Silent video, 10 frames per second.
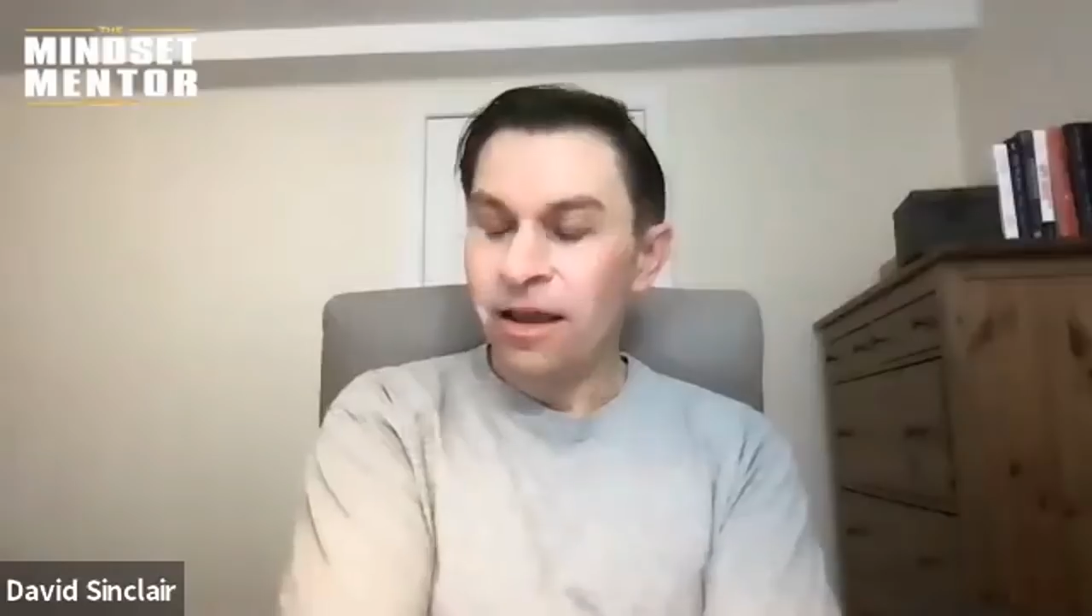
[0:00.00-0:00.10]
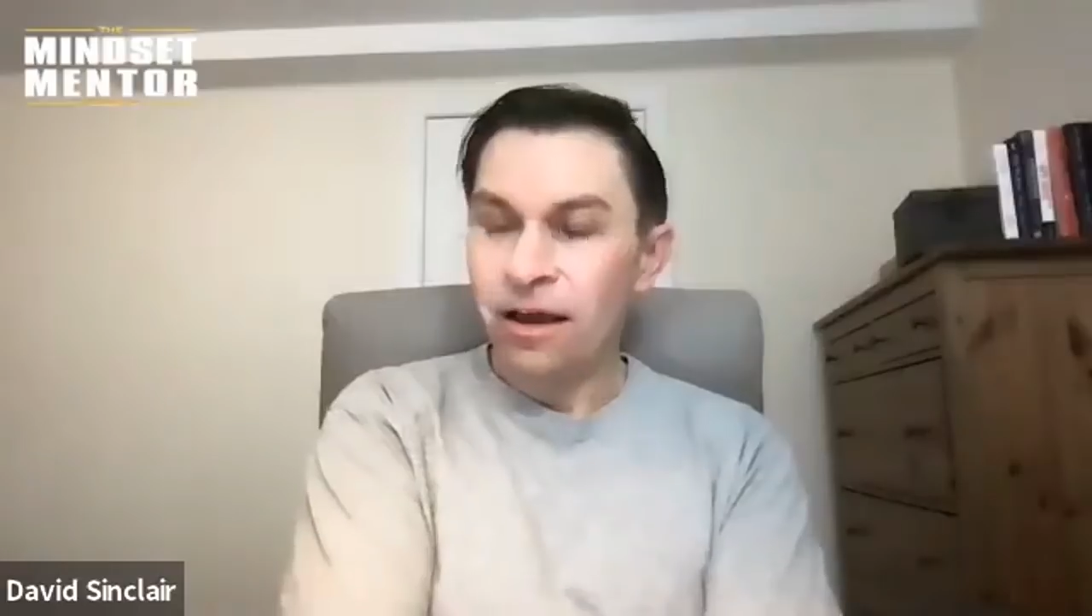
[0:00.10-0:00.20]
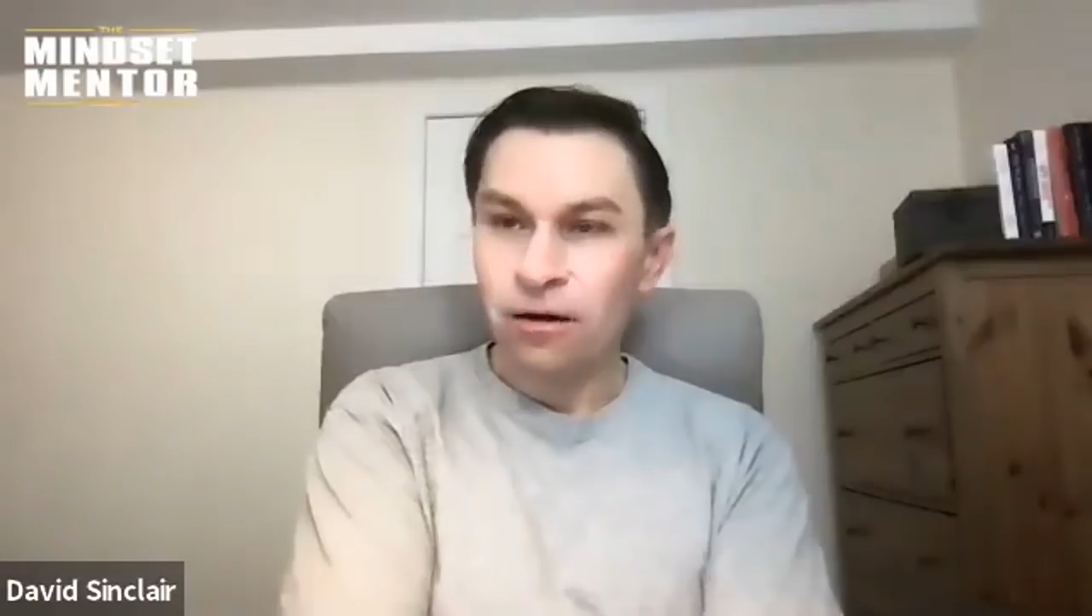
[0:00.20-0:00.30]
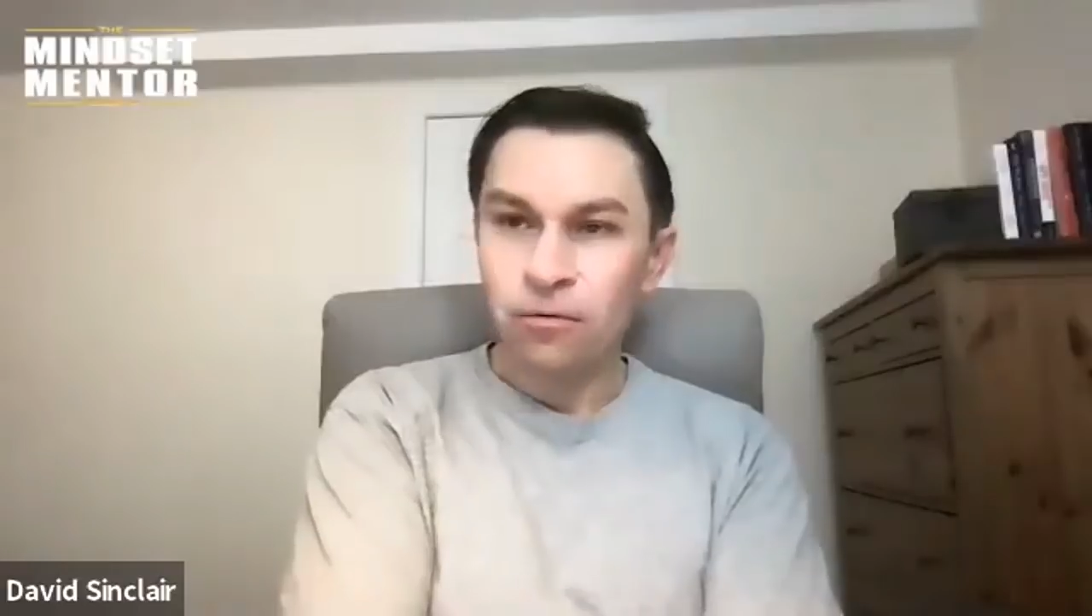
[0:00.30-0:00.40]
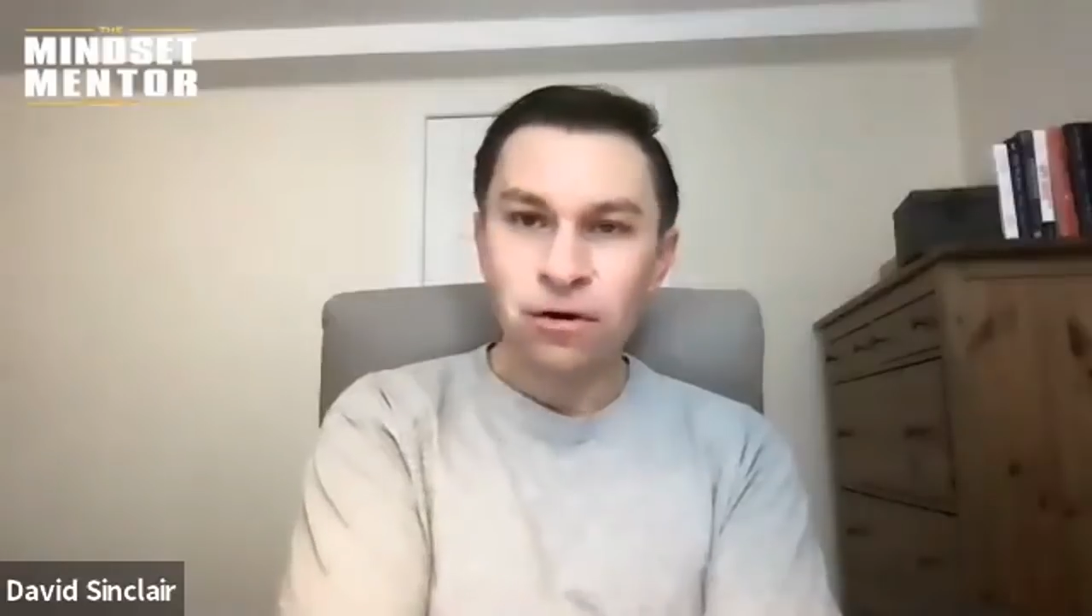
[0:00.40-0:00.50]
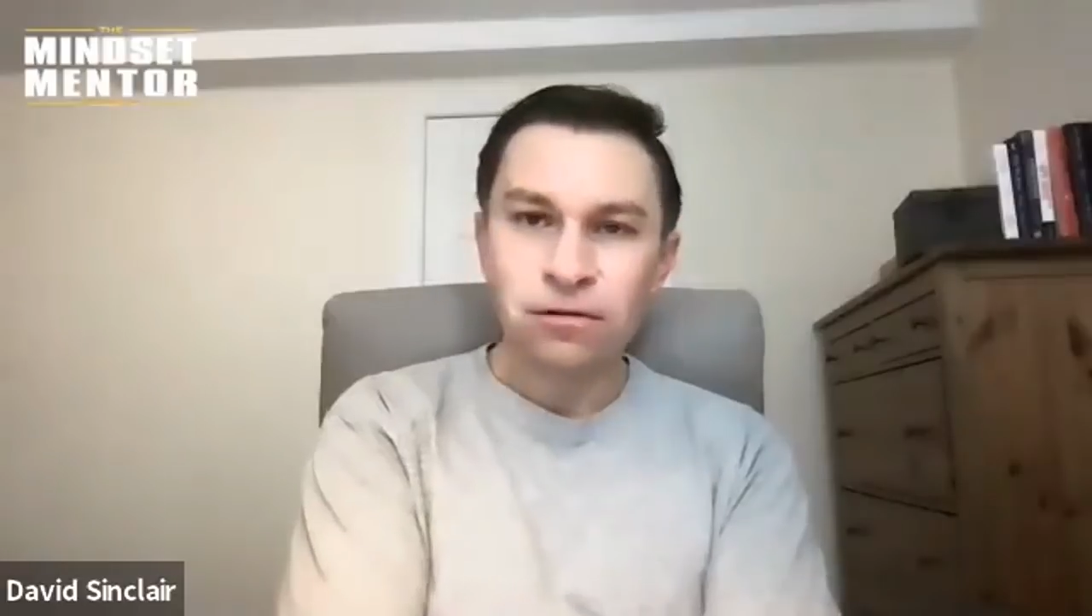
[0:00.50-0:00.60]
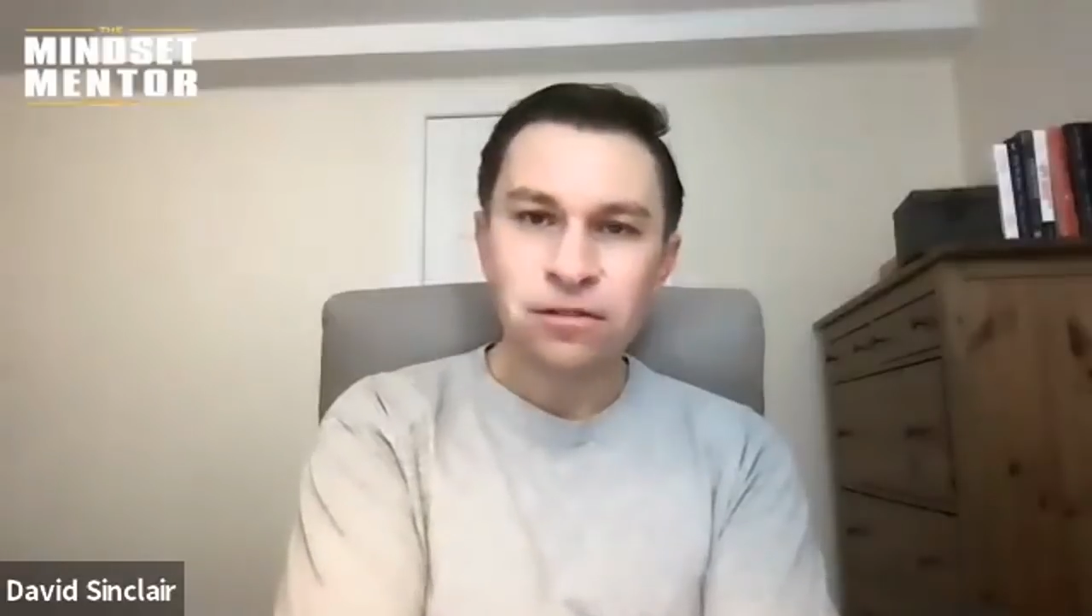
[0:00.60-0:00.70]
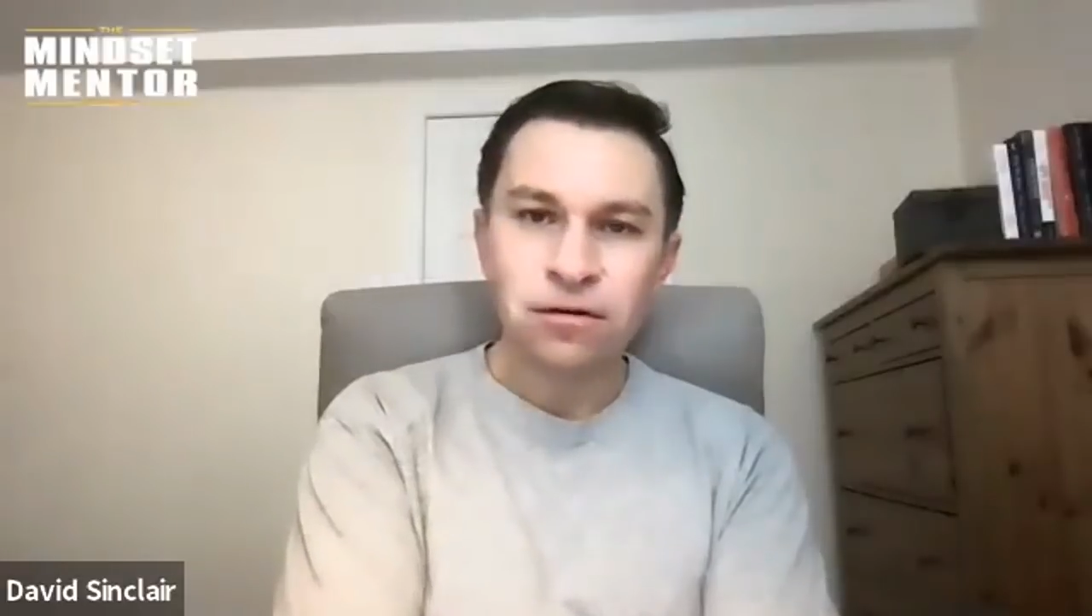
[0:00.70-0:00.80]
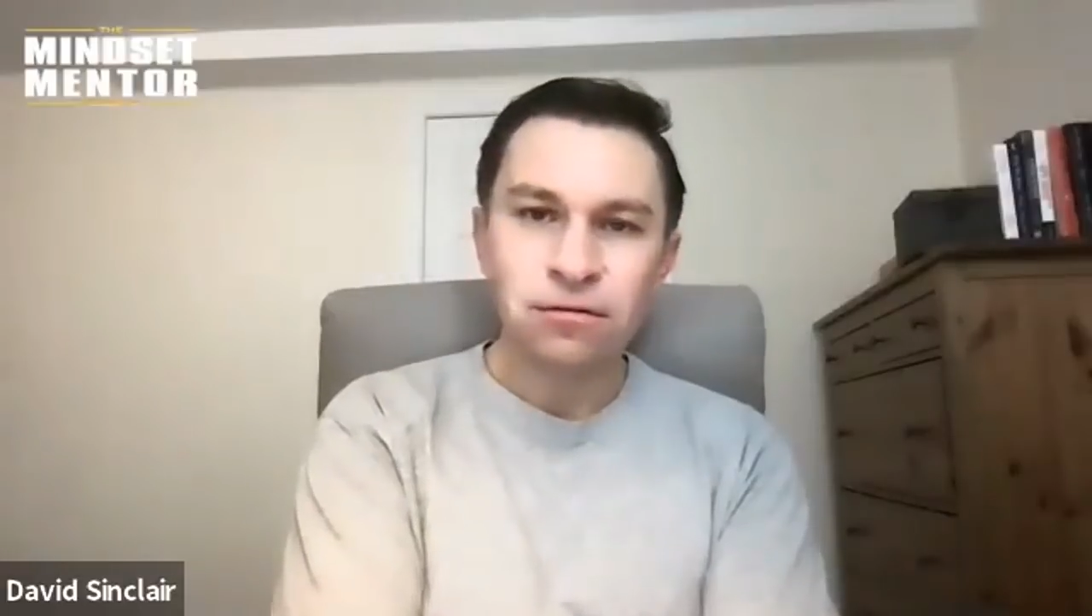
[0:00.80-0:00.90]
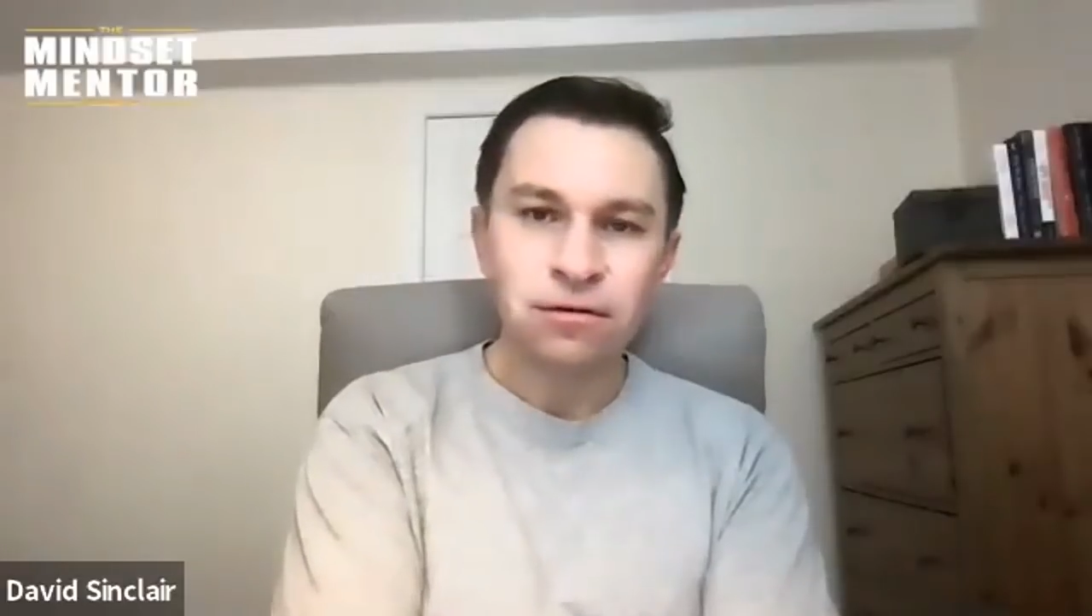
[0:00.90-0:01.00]
yeah, well,
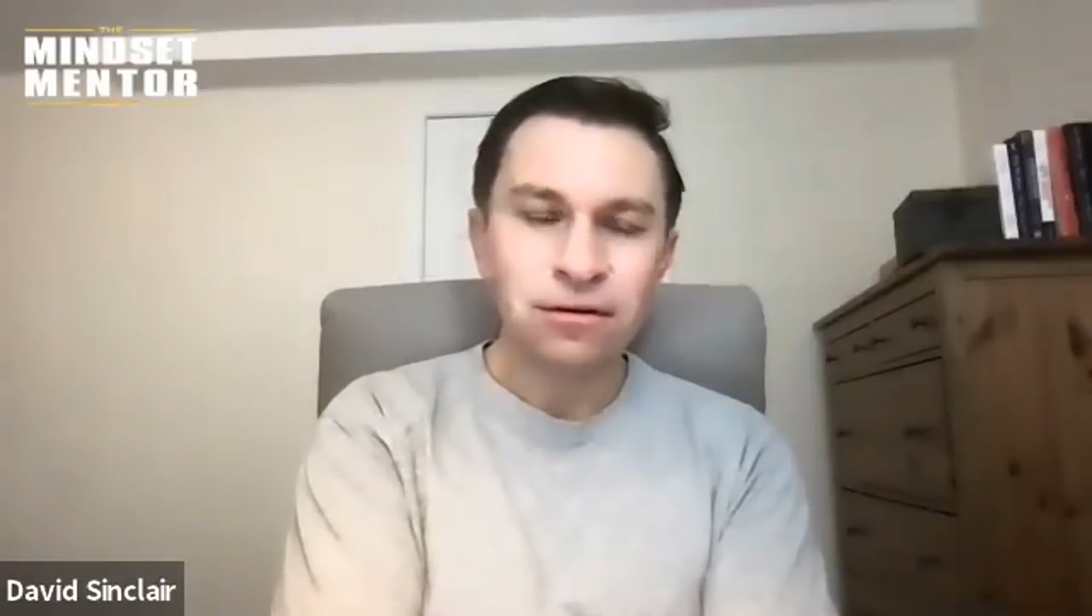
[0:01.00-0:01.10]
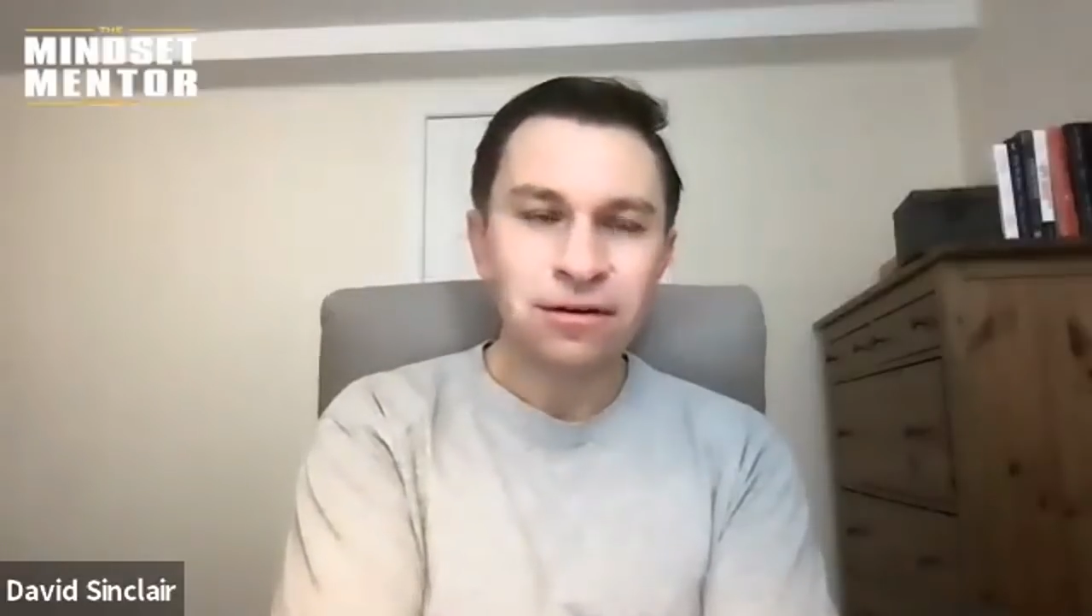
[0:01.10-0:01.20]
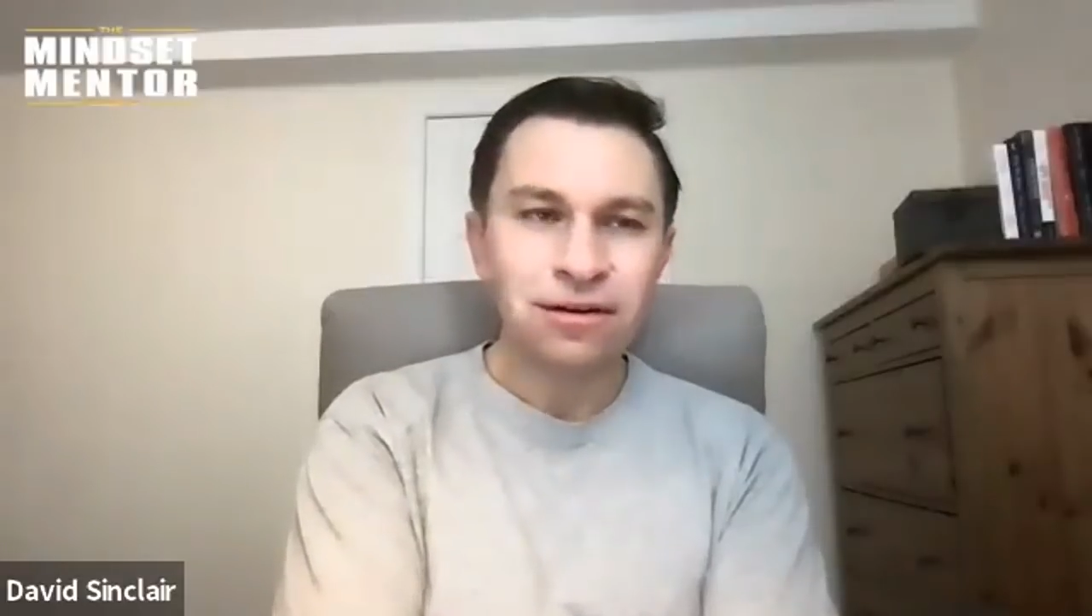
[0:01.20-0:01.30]
so